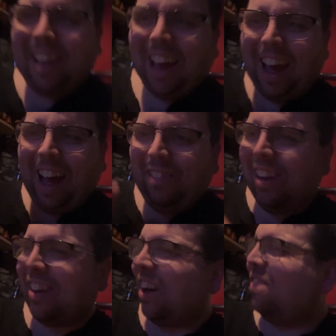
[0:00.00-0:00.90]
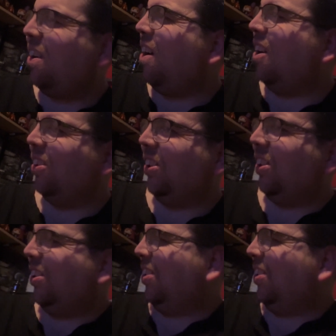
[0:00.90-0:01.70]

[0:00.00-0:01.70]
I mean, come on.